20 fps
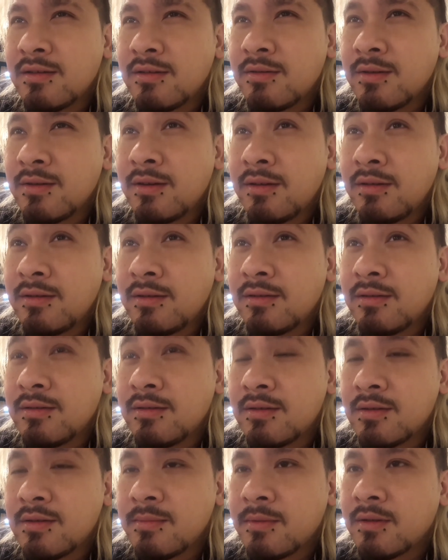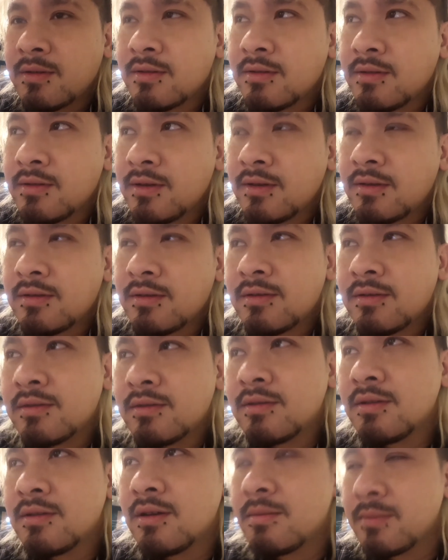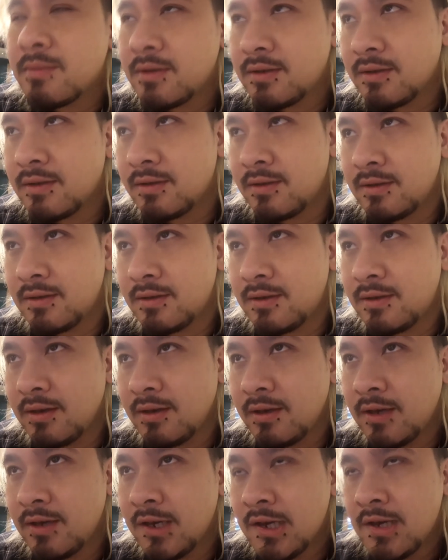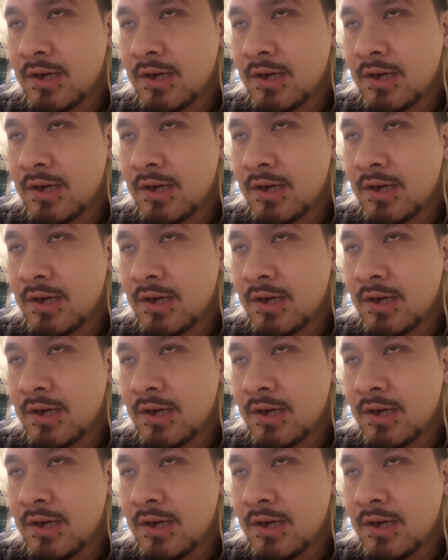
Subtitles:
20, something like that, up until this day.